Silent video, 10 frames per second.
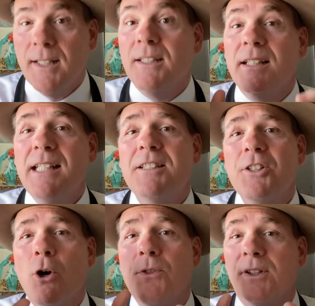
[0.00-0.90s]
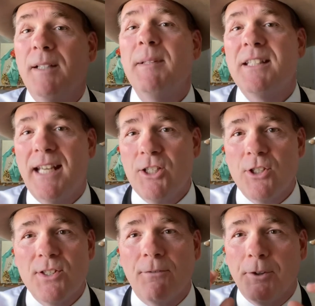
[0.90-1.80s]
You need to know the
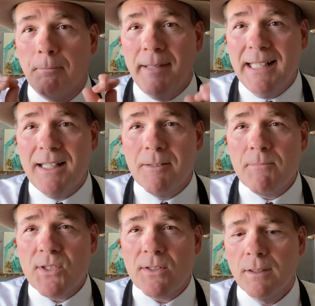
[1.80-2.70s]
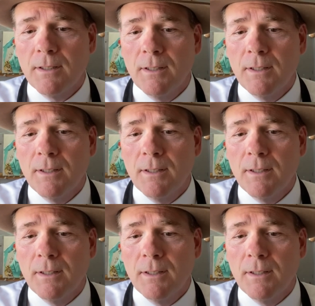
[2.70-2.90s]
limitations of your mediums,